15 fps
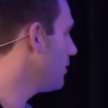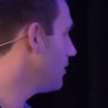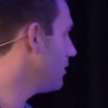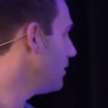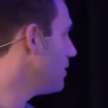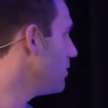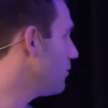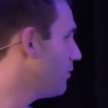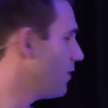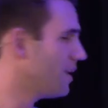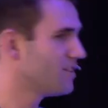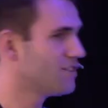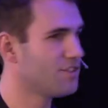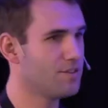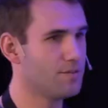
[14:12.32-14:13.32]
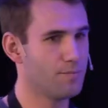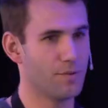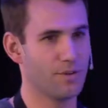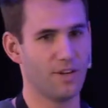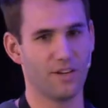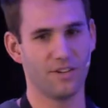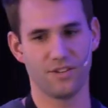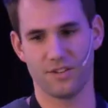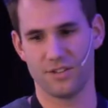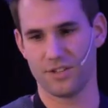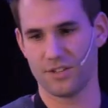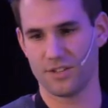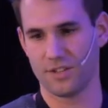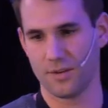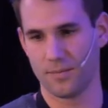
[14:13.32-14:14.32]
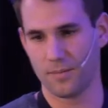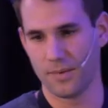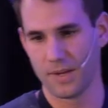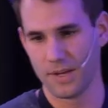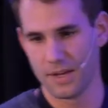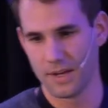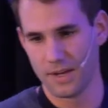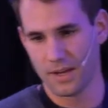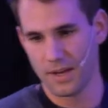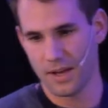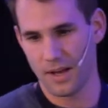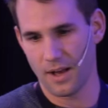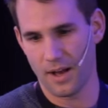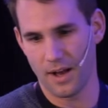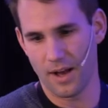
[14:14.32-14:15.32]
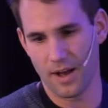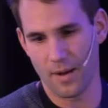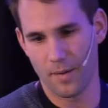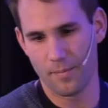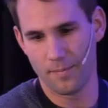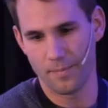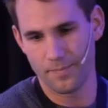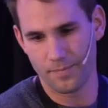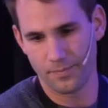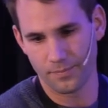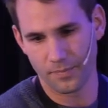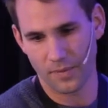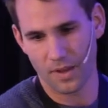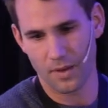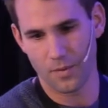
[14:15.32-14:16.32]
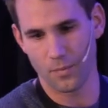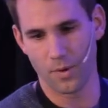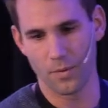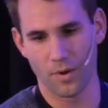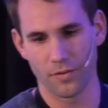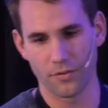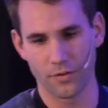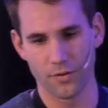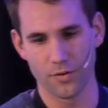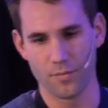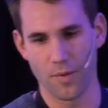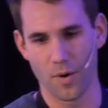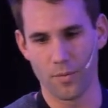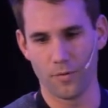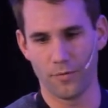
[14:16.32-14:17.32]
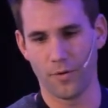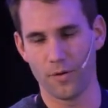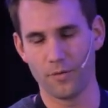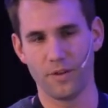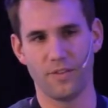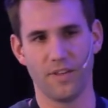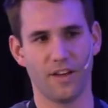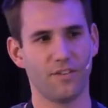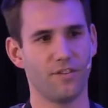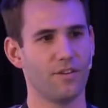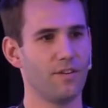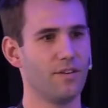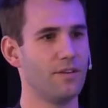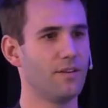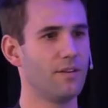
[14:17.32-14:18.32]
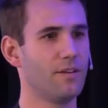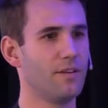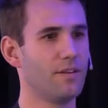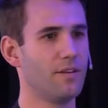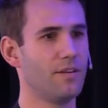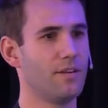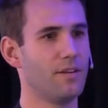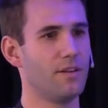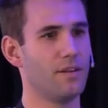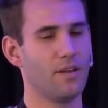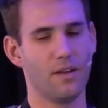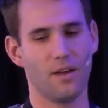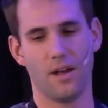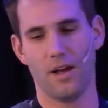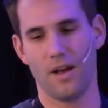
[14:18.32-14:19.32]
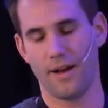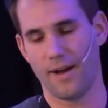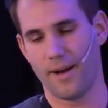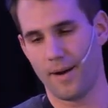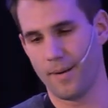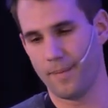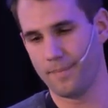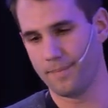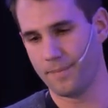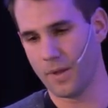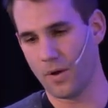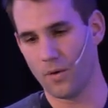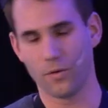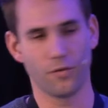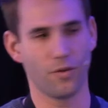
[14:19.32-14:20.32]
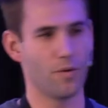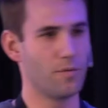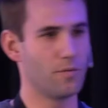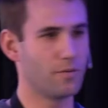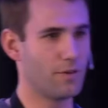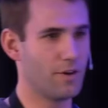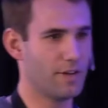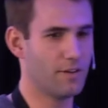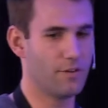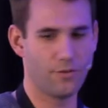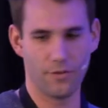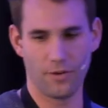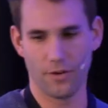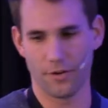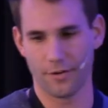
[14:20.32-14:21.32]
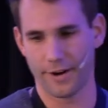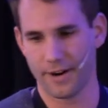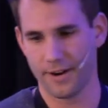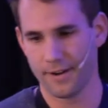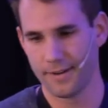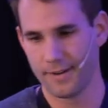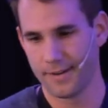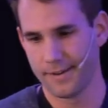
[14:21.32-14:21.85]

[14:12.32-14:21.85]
a new fence protection system. Um, we want to do mobile phone detection, um, also connected to LoRa.